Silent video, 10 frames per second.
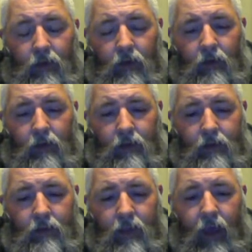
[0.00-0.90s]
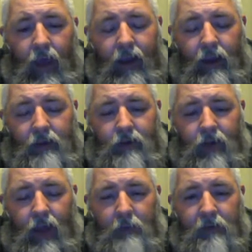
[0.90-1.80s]
Uh, the hacking is going
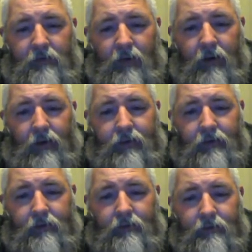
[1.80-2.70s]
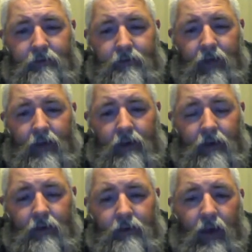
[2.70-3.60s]
to happen first. They're going
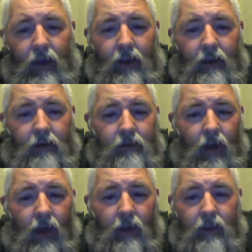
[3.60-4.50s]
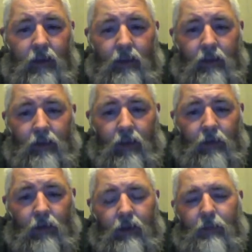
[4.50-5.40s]
to use hack the hack down the you
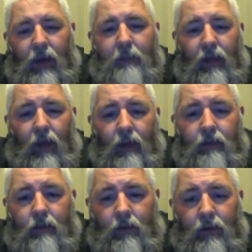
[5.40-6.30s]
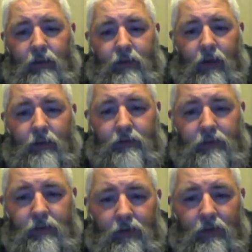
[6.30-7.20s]
know look at the pipeline on the East Coast
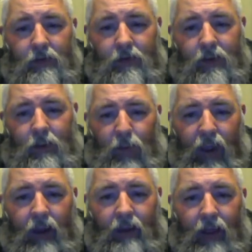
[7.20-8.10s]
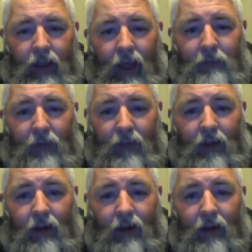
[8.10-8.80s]
look at the panic that happened